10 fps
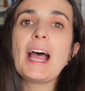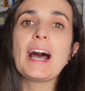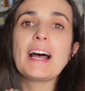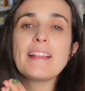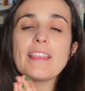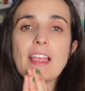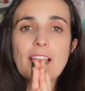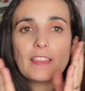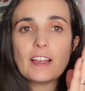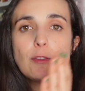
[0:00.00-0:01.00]
And
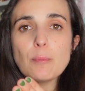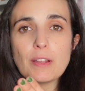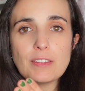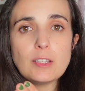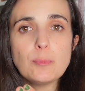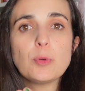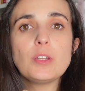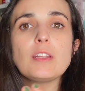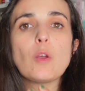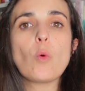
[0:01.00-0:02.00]
at that
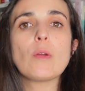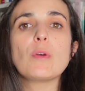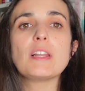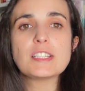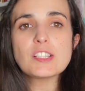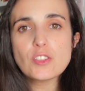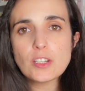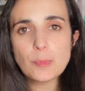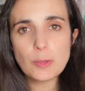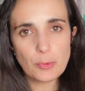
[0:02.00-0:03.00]
point we will
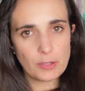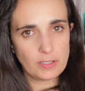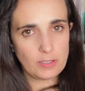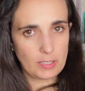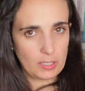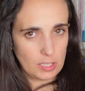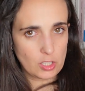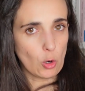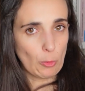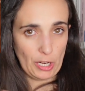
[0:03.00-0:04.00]
start preparing the
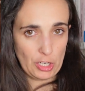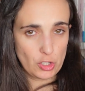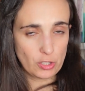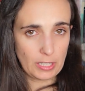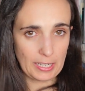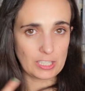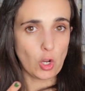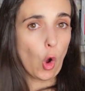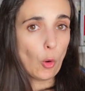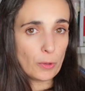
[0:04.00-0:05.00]
next ovulation, the next
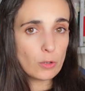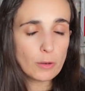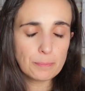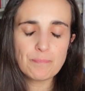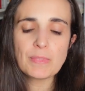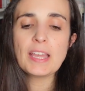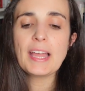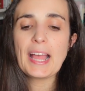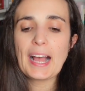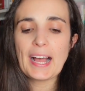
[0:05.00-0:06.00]
ovule.
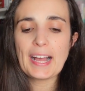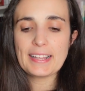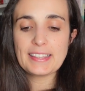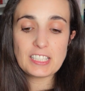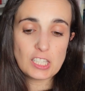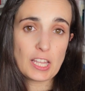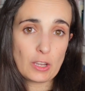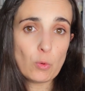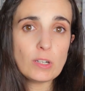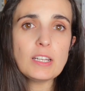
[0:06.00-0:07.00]
This is day
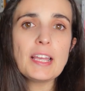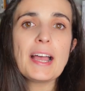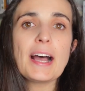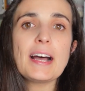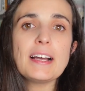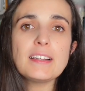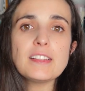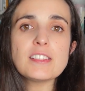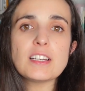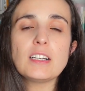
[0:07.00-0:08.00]
1,
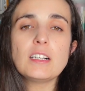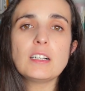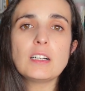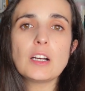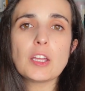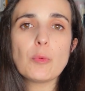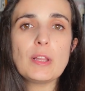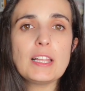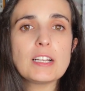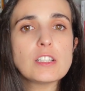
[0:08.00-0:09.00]
and it will
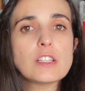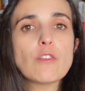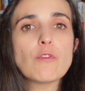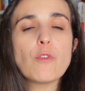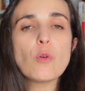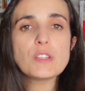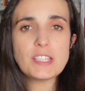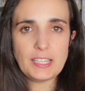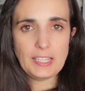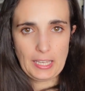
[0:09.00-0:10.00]
last
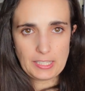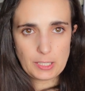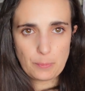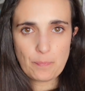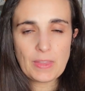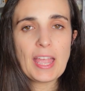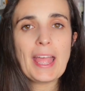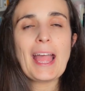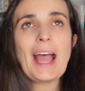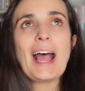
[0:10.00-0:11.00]
14 days.
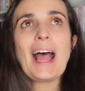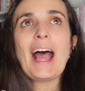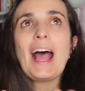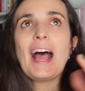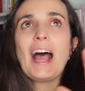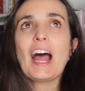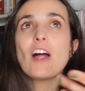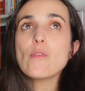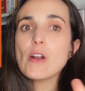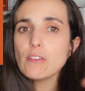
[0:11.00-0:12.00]

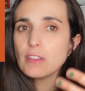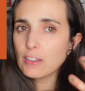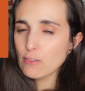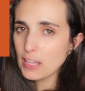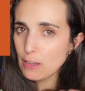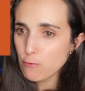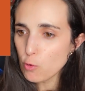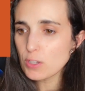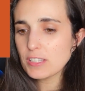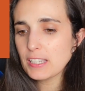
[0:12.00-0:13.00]
Around day
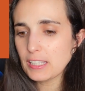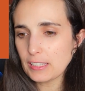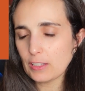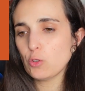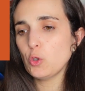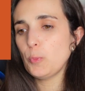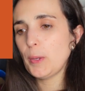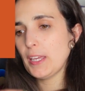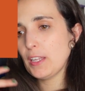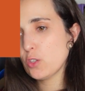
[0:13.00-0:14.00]
14, it could be